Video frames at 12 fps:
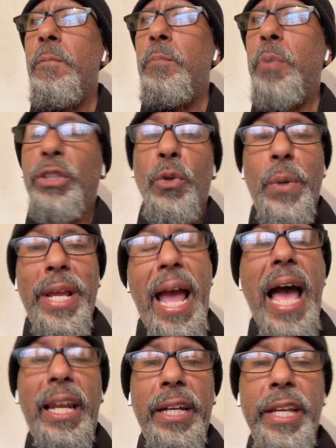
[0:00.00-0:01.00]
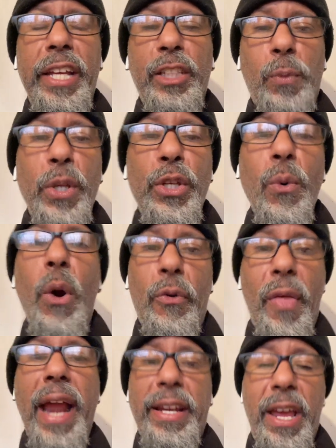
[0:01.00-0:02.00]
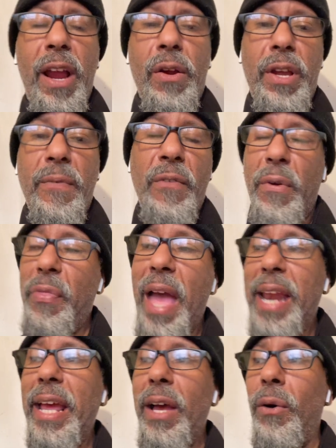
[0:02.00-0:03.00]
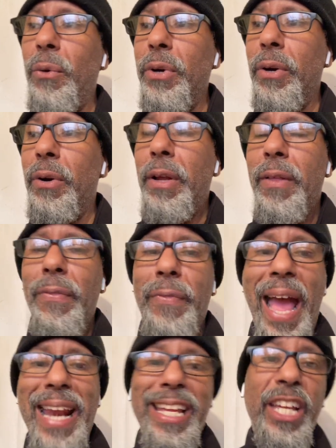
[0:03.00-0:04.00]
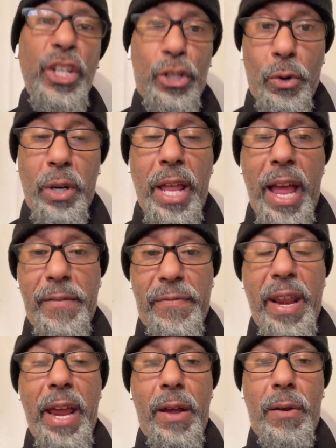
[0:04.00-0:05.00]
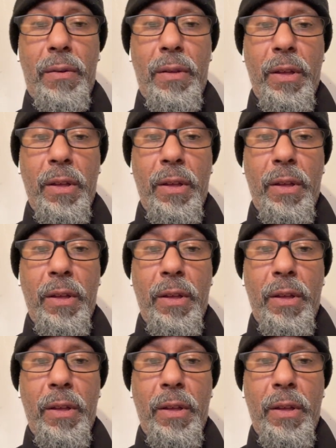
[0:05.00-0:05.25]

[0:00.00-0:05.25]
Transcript: But the reality is, when you are that caregiver for that elder, that is your life now.